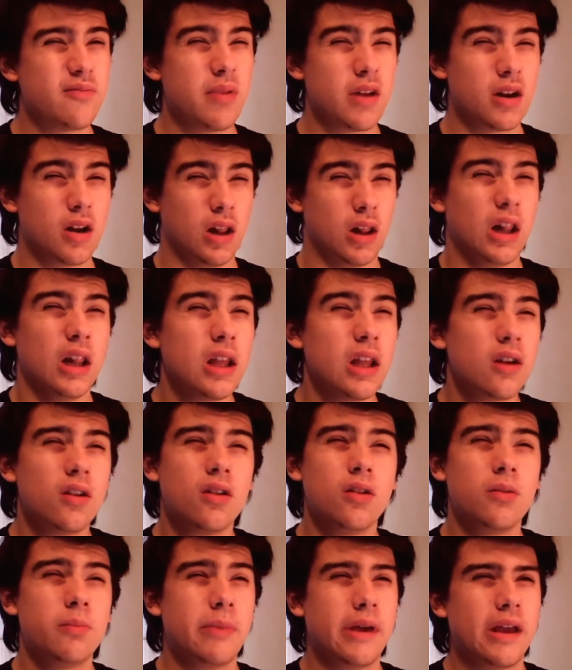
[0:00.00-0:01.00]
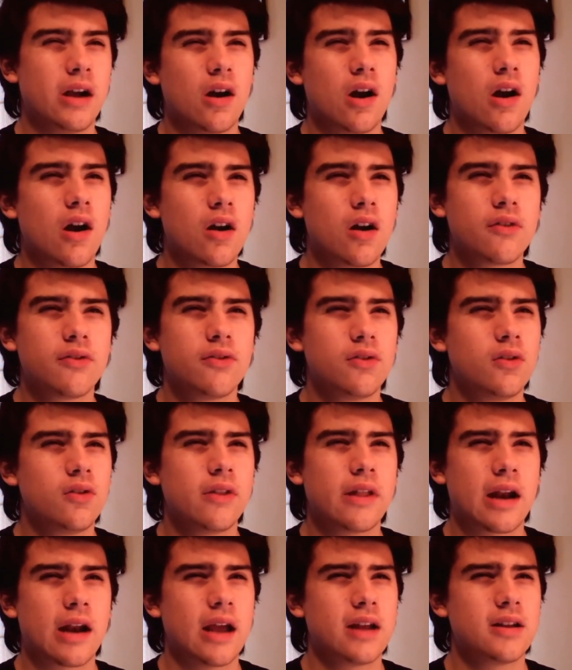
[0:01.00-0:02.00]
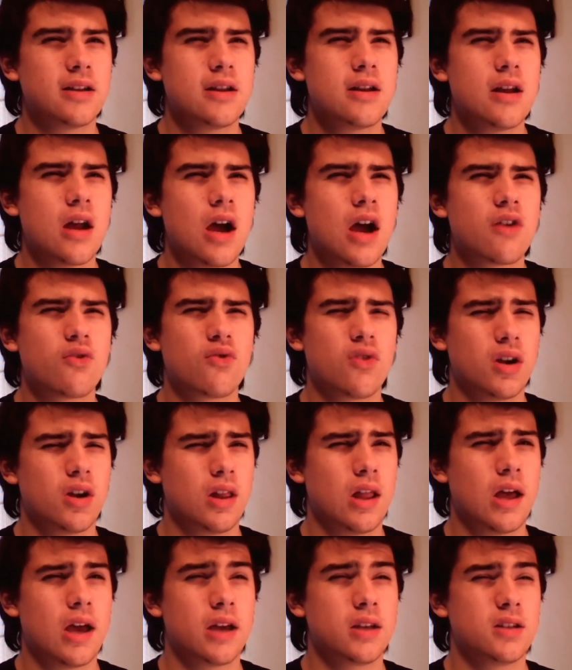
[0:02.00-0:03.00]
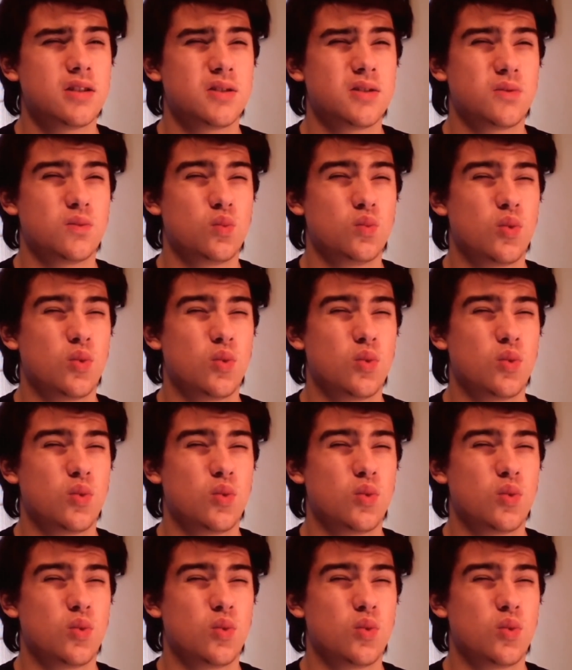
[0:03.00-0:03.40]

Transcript: been a little bit hurtful that I did not realize